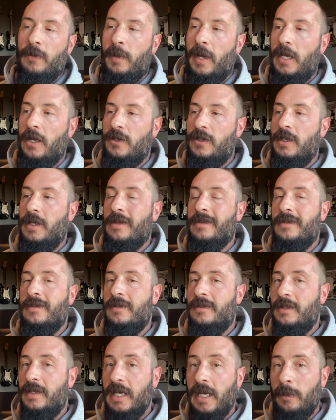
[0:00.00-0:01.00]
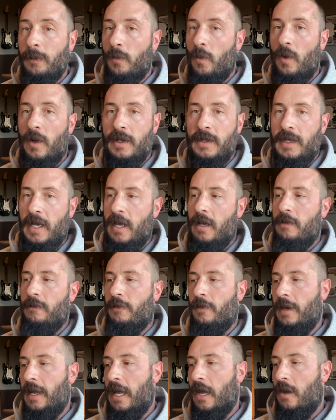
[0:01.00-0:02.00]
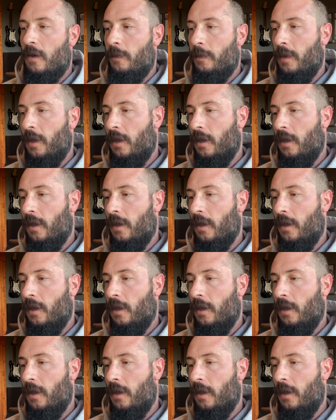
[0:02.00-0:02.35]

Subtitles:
You may just need to skip 110 for now